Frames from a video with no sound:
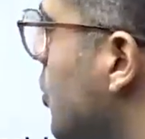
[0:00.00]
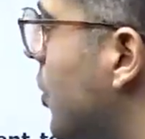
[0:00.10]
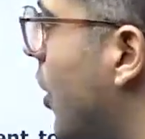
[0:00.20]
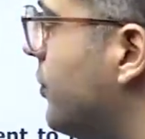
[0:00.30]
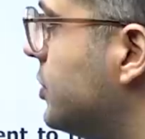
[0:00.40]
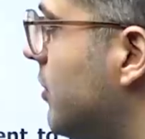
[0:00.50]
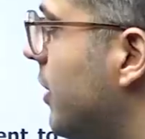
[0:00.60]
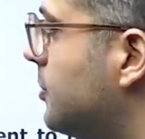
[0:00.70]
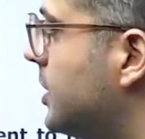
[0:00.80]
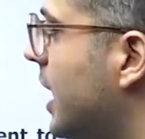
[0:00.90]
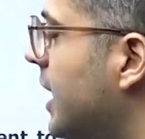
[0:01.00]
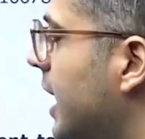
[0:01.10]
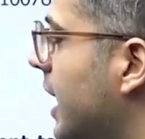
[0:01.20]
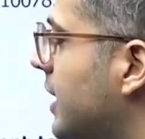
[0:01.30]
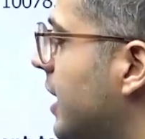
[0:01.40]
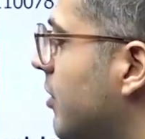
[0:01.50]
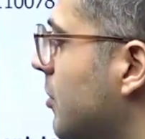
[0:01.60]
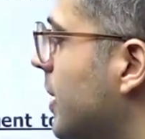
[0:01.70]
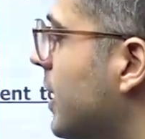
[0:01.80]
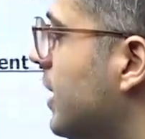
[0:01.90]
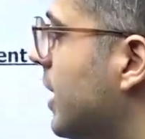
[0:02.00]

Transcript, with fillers: to the official website and there will be